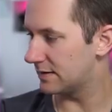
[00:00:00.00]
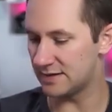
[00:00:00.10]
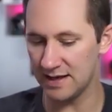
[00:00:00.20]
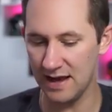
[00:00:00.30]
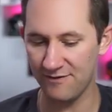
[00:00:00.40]
You
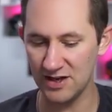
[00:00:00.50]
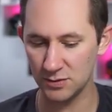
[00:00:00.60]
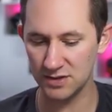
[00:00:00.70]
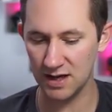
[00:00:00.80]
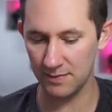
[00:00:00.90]
see, if
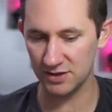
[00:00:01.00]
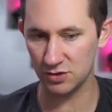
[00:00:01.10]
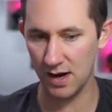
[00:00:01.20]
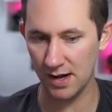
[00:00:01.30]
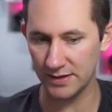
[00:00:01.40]
this was coming
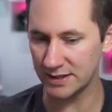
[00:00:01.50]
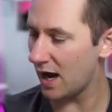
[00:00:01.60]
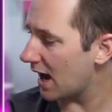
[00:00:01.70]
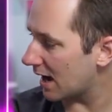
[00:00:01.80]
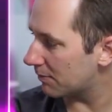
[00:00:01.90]
straight at the
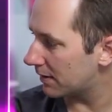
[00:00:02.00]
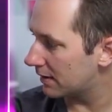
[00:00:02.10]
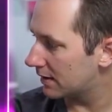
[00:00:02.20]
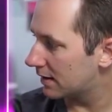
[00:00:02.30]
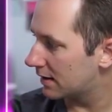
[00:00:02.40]
top,
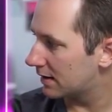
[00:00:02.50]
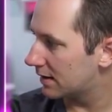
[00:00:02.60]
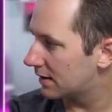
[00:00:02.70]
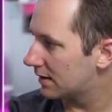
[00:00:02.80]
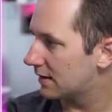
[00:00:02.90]

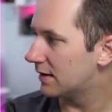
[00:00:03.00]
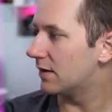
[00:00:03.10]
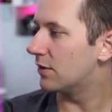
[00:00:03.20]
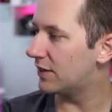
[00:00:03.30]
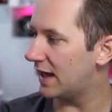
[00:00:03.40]
oh,
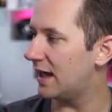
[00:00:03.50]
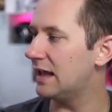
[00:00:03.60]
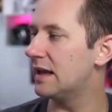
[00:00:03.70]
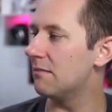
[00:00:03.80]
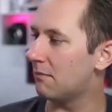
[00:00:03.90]

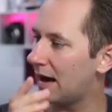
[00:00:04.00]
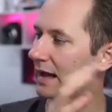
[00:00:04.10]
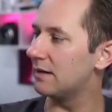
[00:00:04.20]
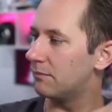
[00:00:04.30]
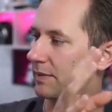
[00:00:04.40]
then it
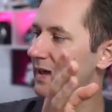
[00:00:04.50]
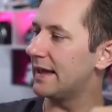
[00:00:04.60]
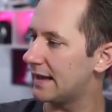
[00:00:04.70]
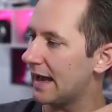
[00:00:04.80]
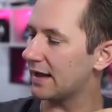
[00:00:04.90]
might
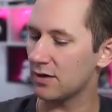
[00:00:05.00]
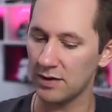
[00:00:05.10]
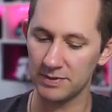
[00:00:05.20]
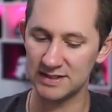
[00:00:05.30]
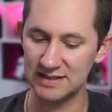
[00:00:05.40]
be
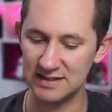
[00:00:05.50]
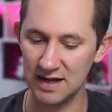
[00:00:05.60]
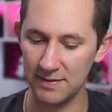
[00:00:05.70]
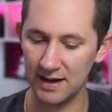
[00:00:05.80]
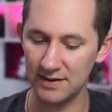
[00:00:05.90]
inaccurate. But since it's coming out of